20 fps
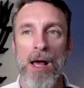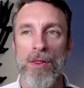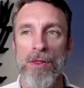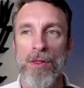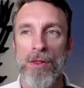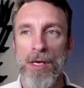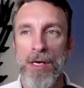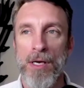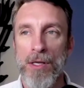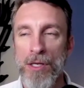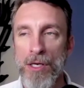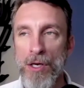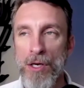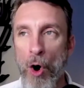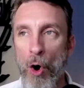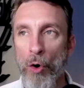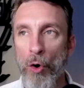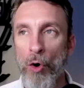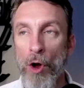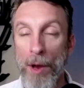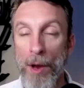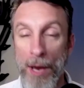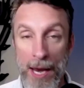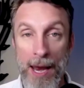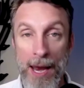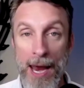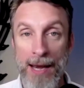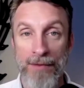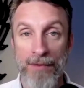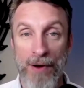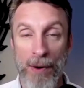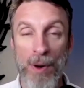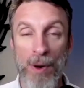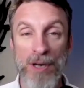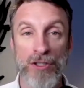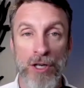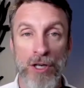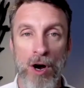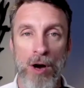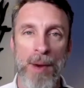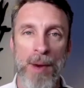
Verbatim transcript: The, the only, and if I wasn't going,